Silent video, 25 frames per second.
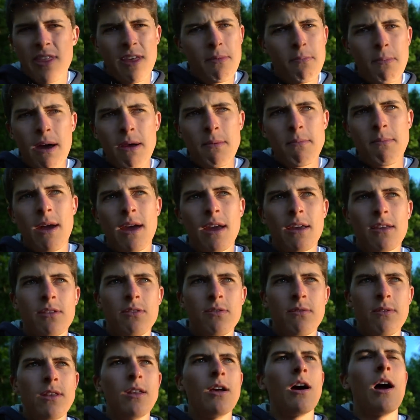They might make,
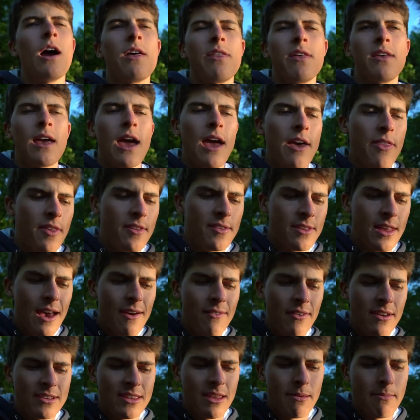no, I think eighth is the
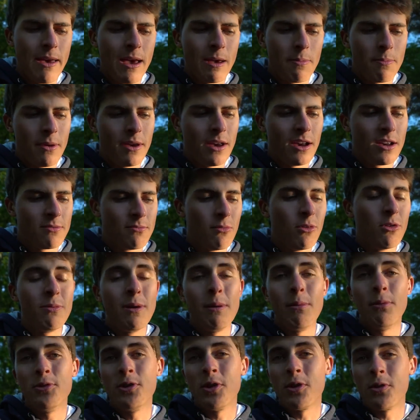heaviest they make because most
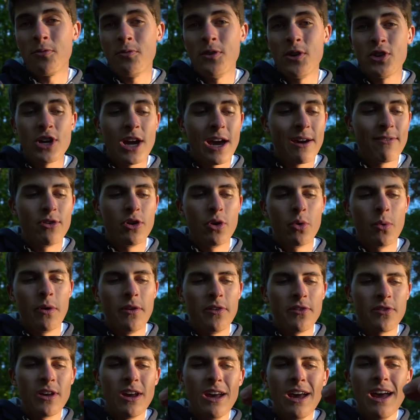people don't fish heavier
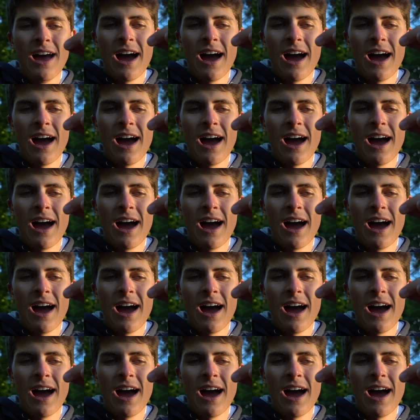ones.